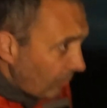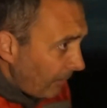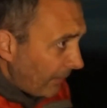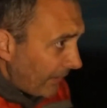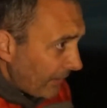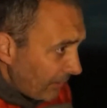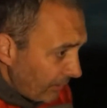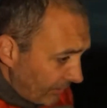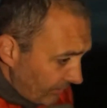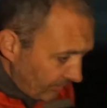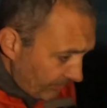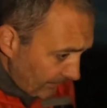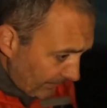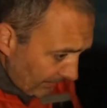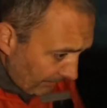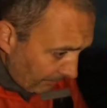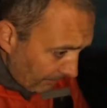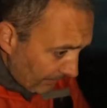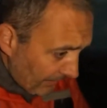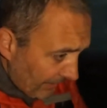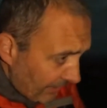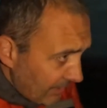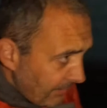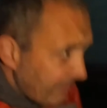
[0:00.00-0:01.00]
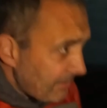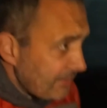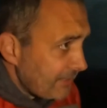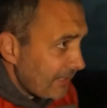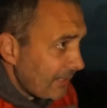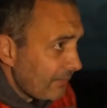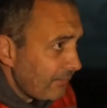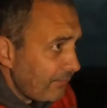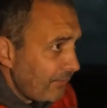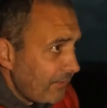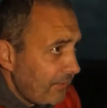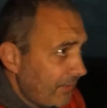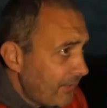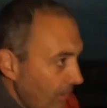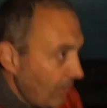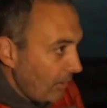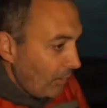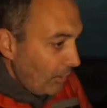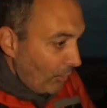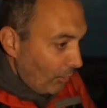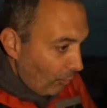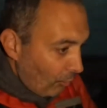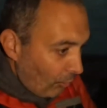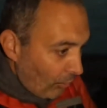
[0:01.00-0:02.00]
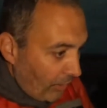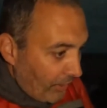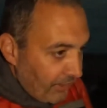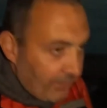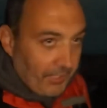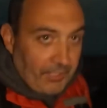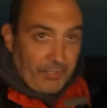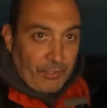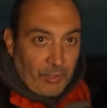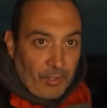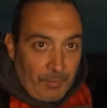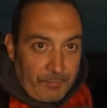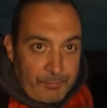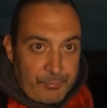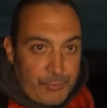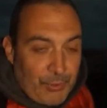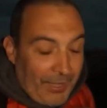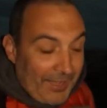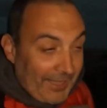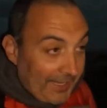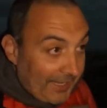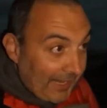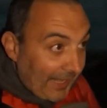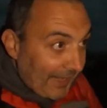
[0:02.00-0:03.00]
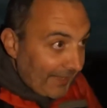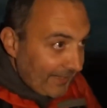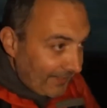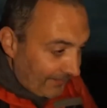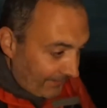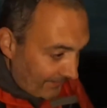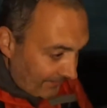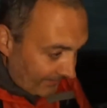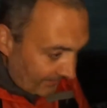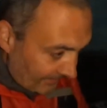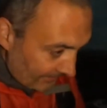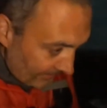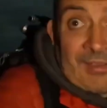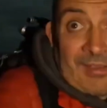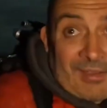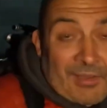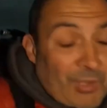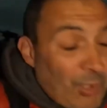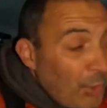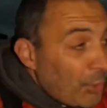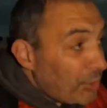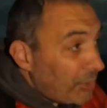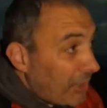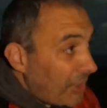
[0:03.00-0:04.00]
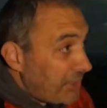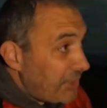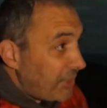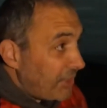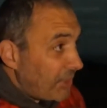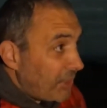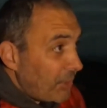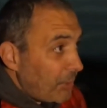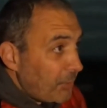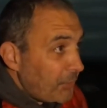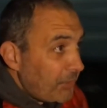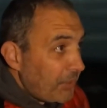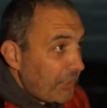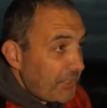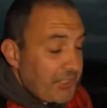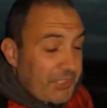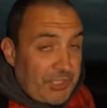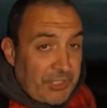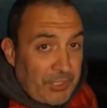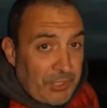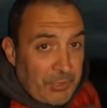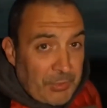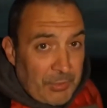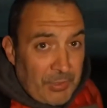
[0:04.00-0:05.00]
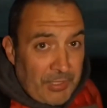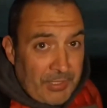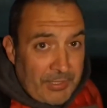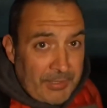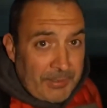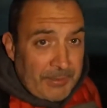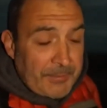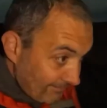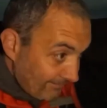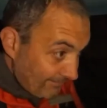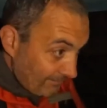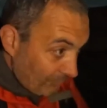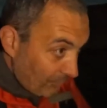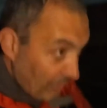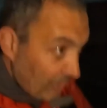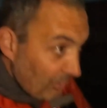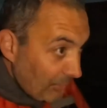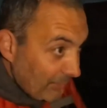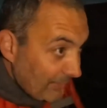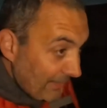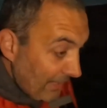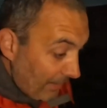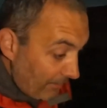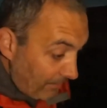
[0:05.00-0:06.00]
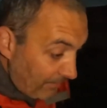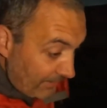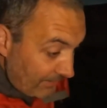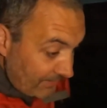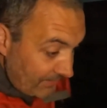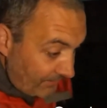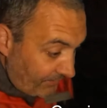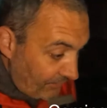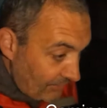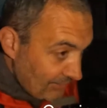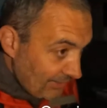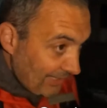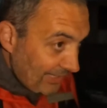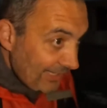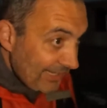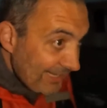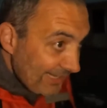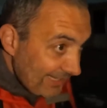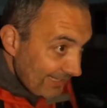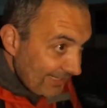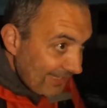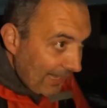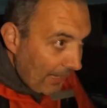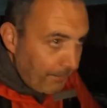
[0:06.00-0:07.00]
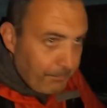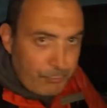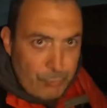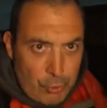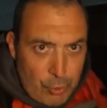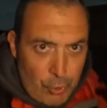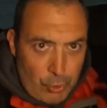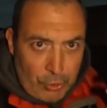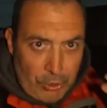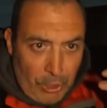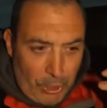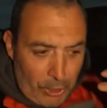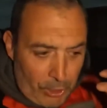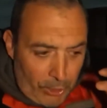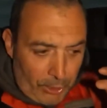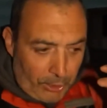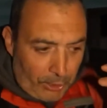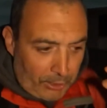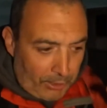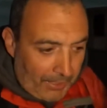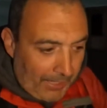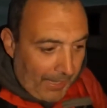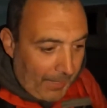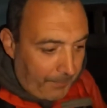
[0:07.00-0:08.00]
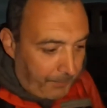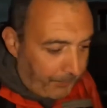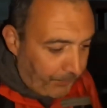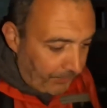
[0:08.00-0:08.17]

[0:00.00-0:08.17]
goodness me, I'm blinding myself. Walking into a bright light. Touch and go, touch and go. We know what that means if there's a little gap, just a little gap.